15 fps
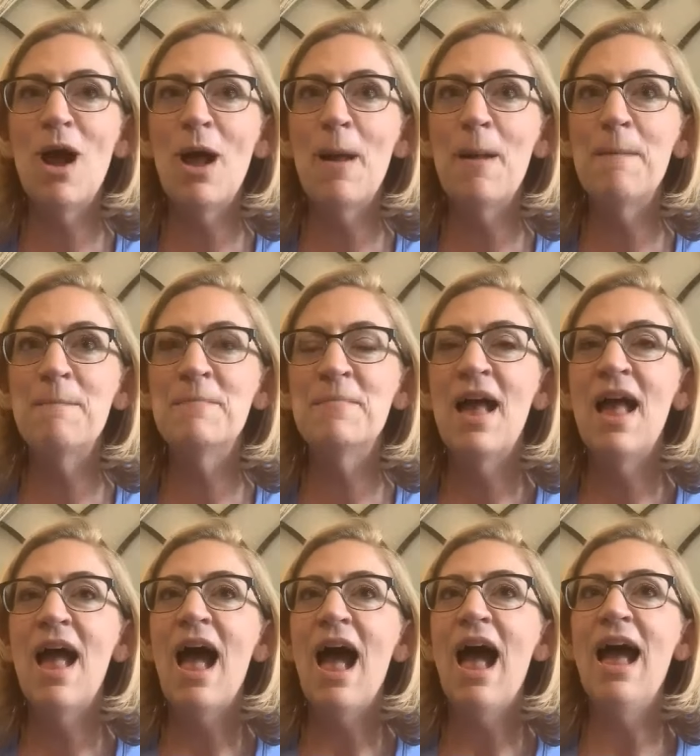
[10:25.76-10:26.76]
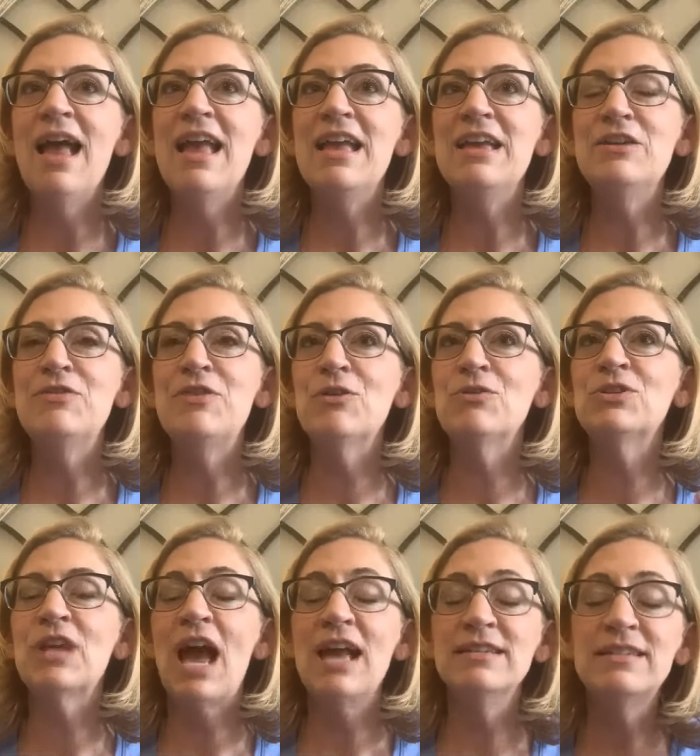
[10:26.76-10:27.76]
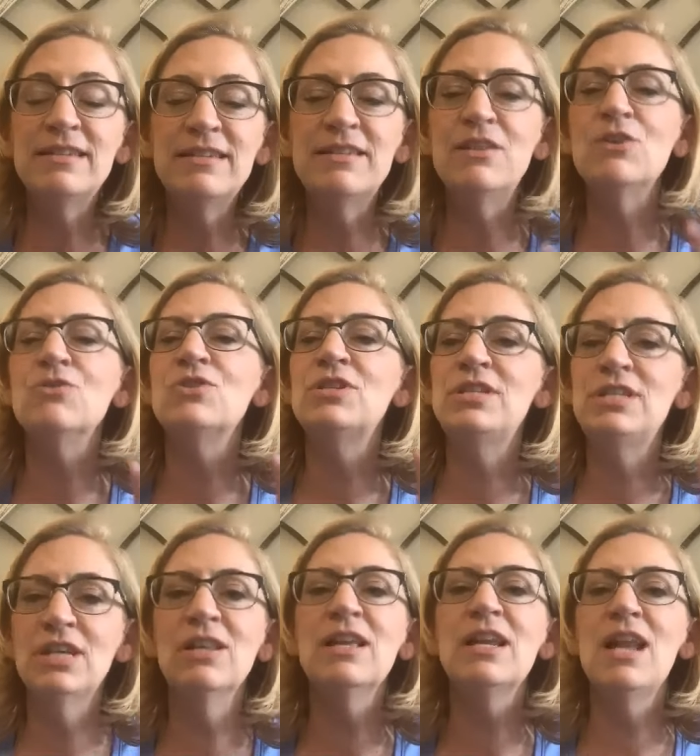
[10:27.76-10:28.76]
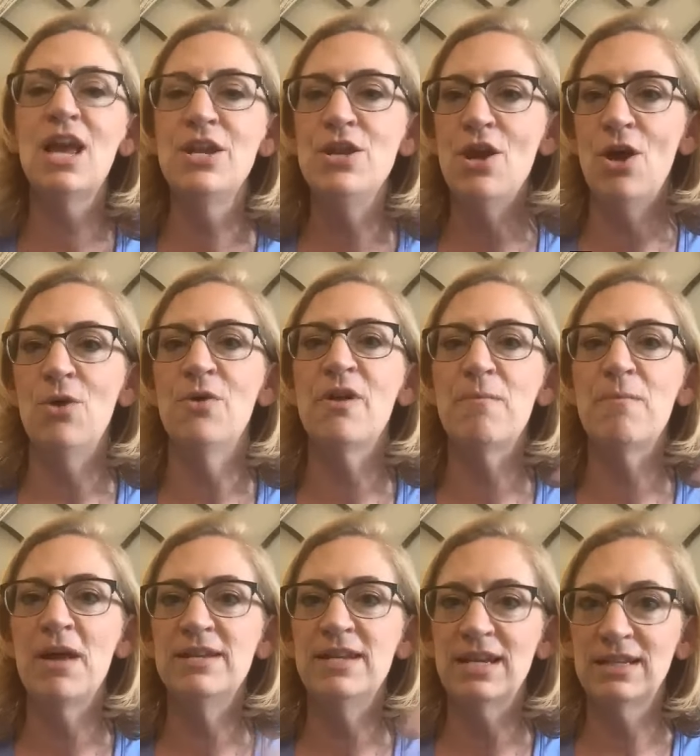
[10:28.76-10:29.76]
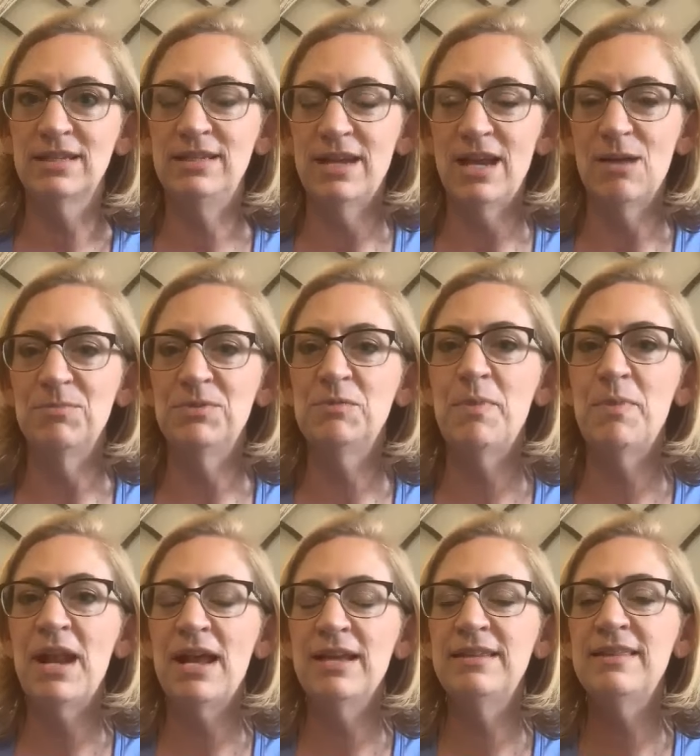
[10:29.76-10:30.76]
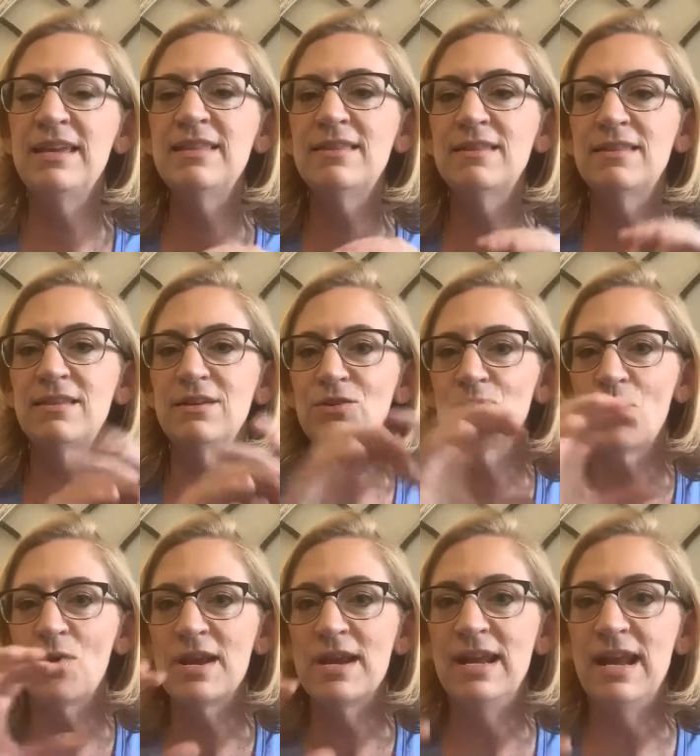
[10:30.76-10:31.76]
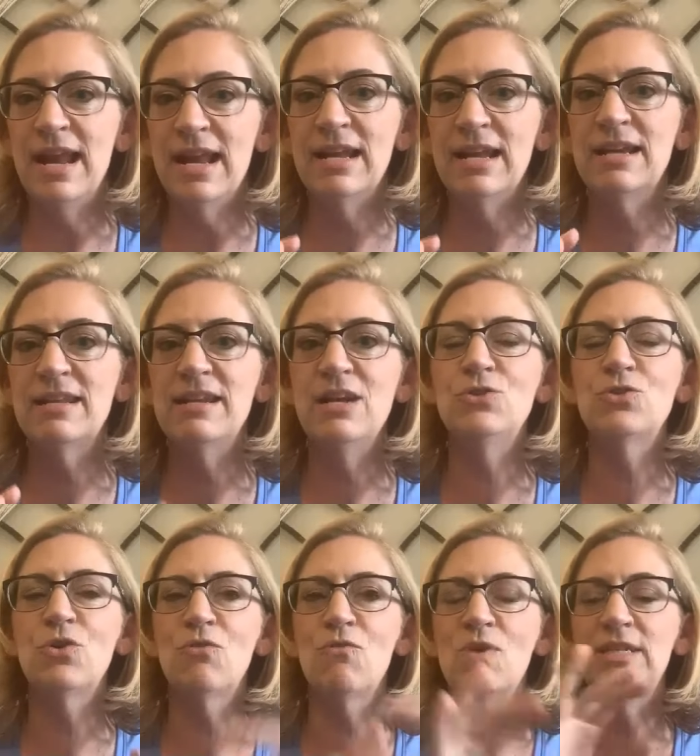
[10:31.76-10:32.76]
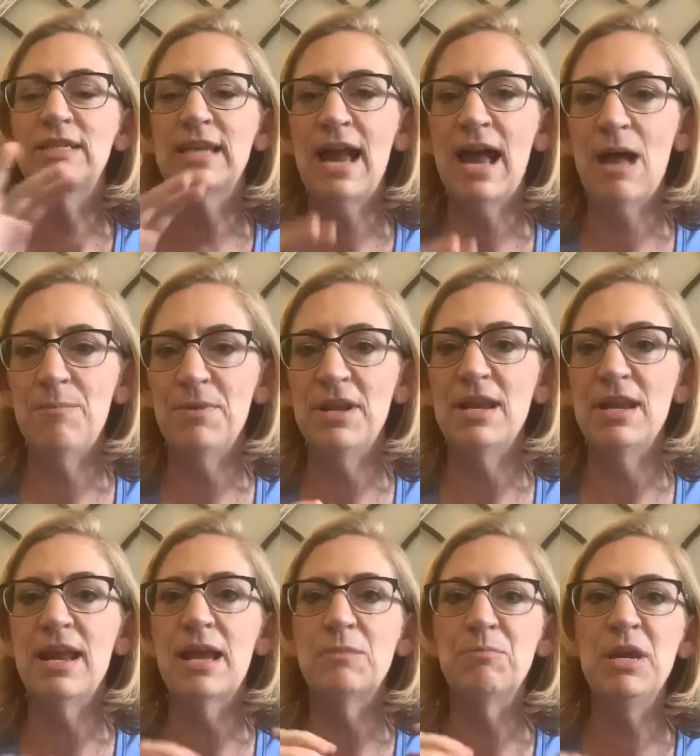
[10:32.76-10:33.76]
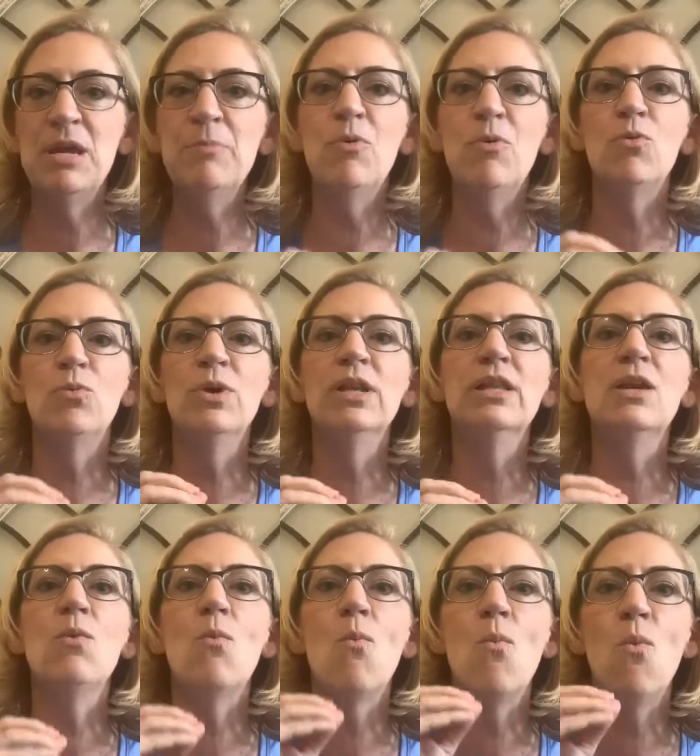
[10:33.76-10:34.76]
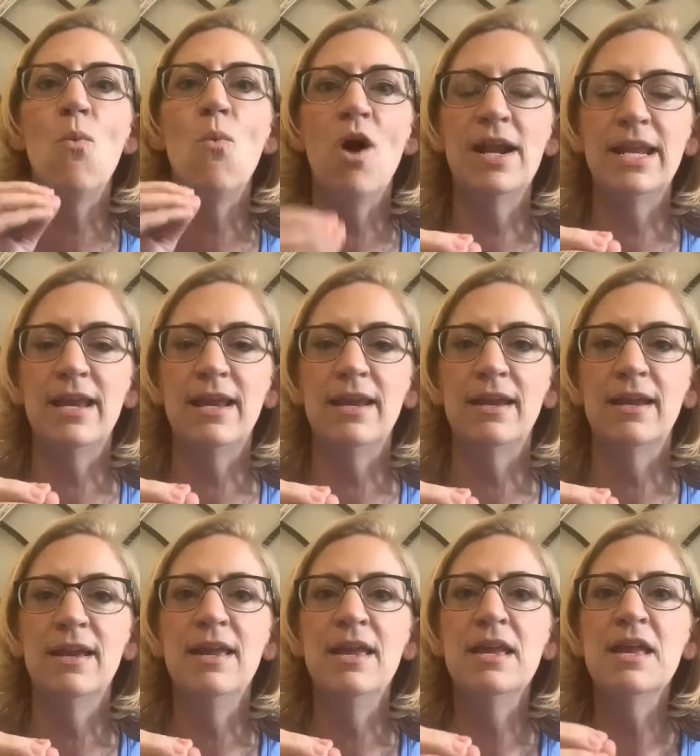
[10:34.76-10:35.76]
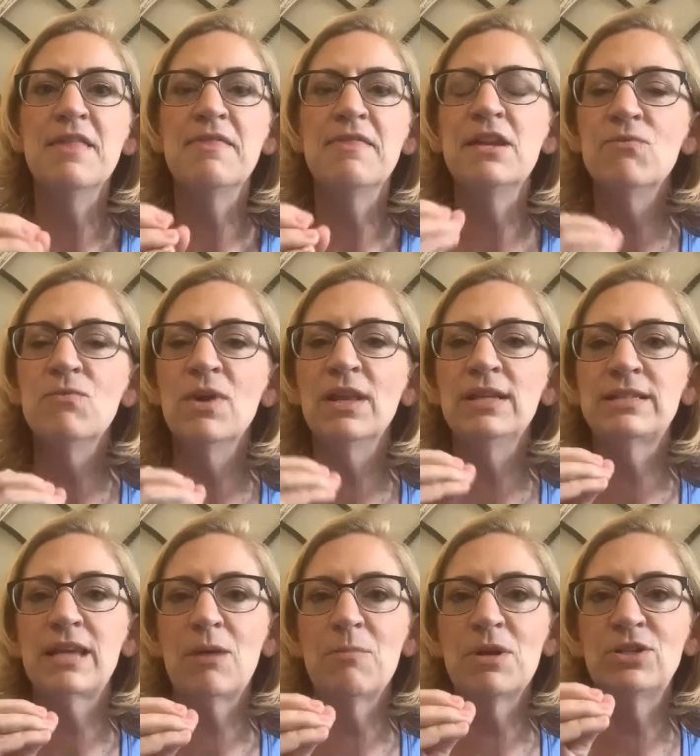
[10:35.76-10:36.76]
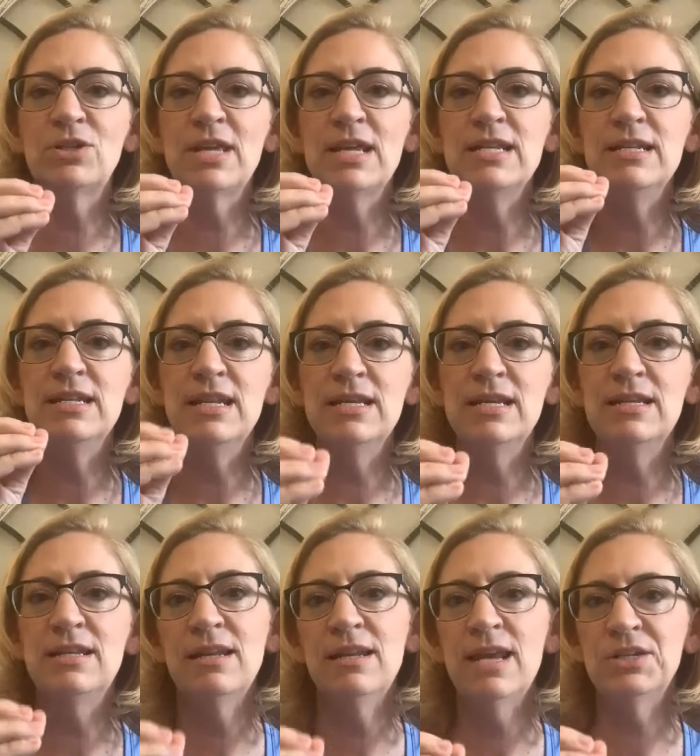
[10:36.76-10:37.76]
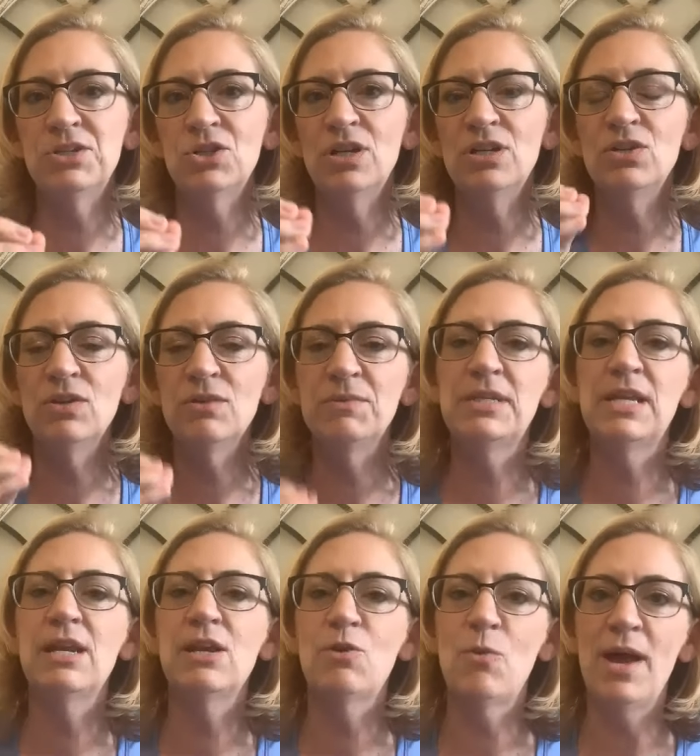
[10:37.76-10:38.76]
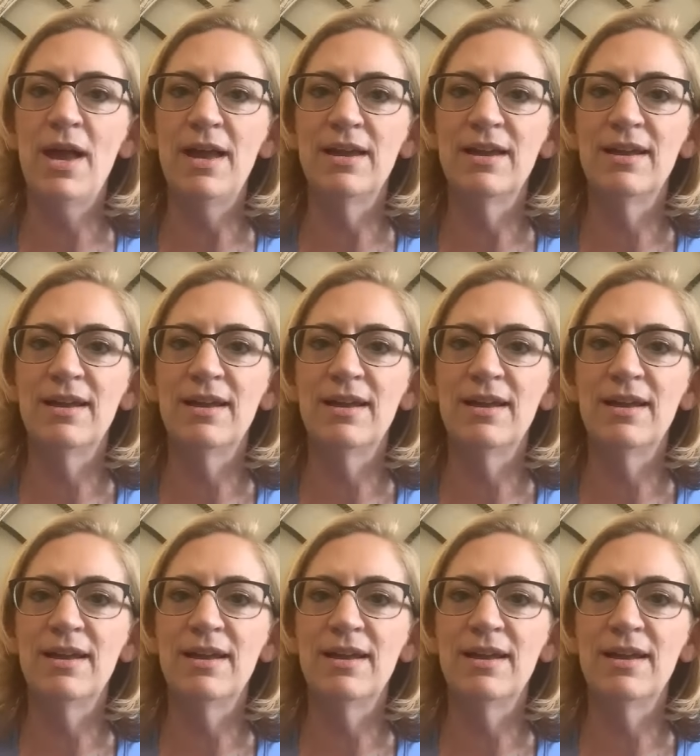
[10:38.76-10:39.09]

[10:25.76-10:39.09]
um there's I there's still an unknown about next steps, but I think that this organic nature of what's happening and people really wanting, they didn't realize how much they needed connection until it was taken away.